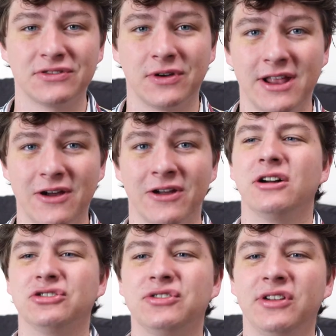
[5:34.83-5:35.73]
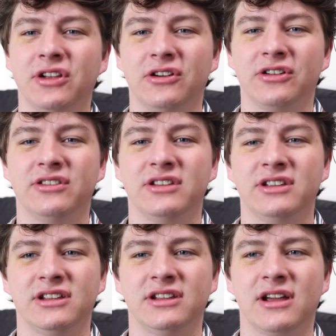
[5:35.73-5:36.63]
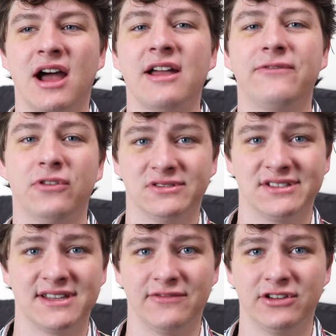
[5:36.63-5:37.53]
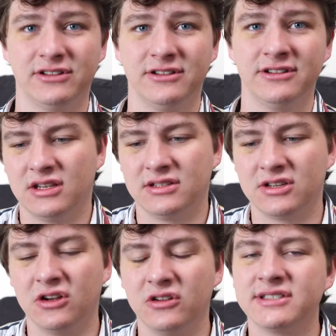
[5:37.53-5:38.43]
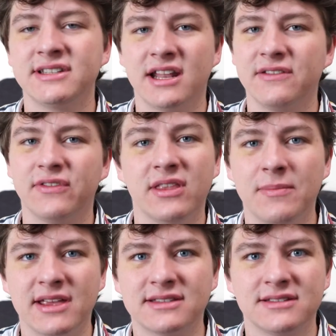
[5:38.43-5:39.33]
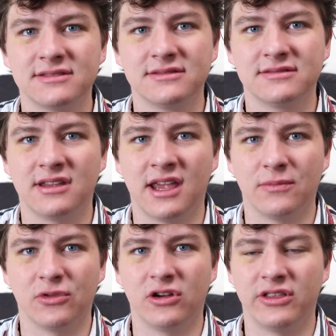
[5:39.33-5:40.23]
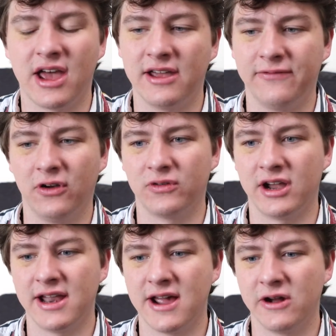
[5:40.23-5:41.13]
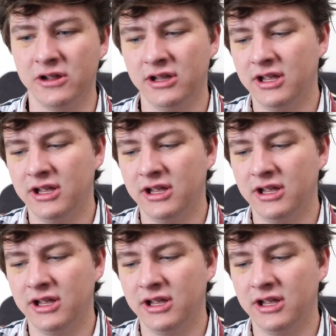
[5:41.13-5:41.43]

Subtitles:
right now. I was shooting on the iPhone 7, so it's not even the best camera on the iPhone right now.